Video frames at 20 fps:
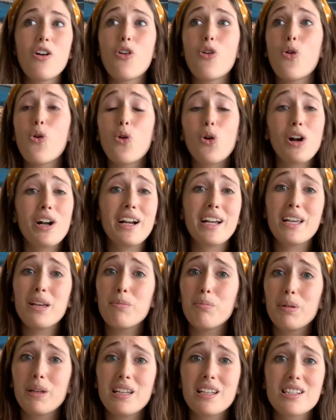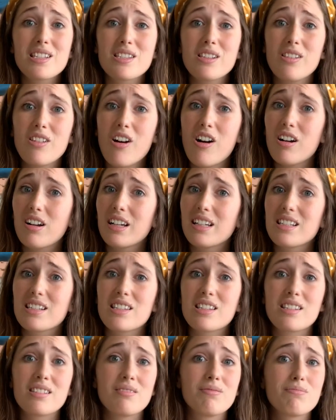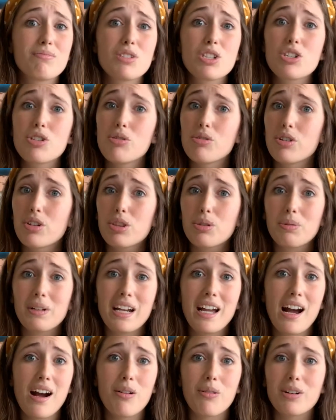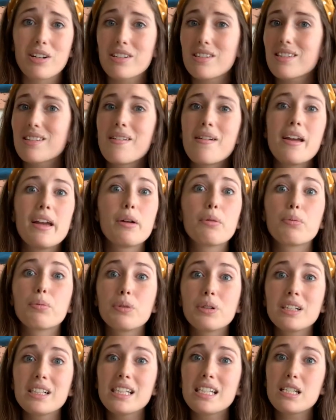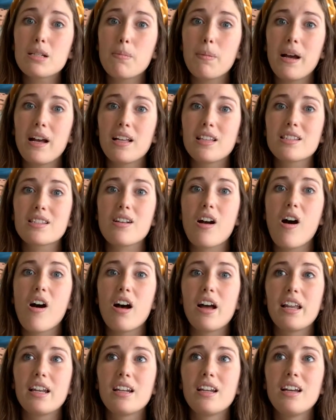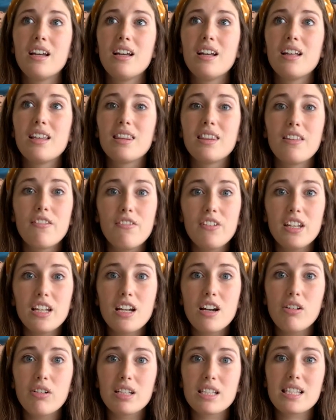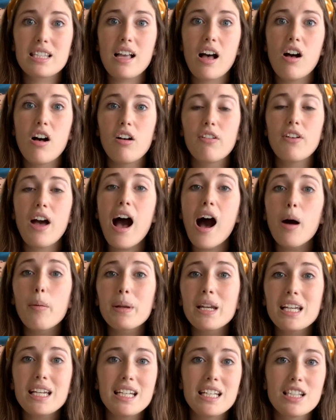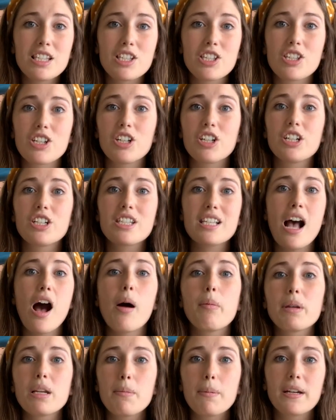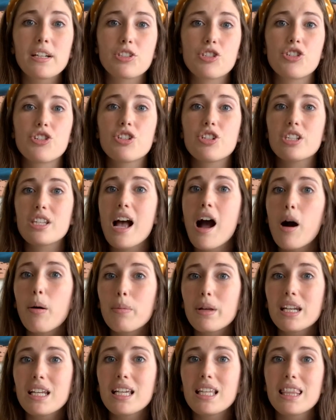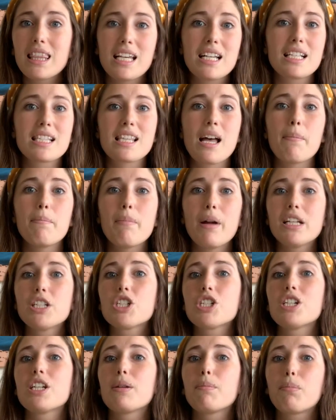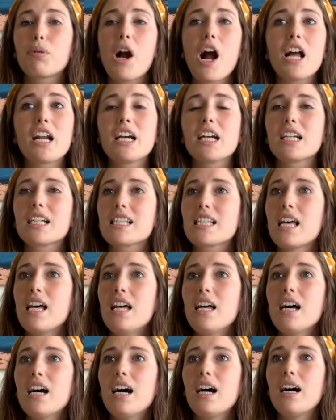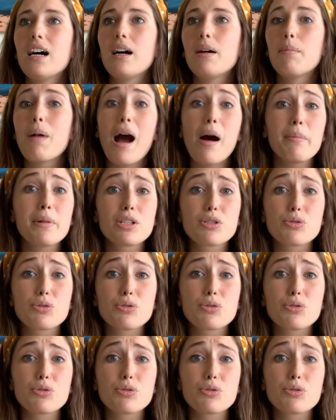or it can be as long as 2 to 3 hours. It really depends on the video itself, how many inserts, how many pictures, how many things I'm mentioning, products, how much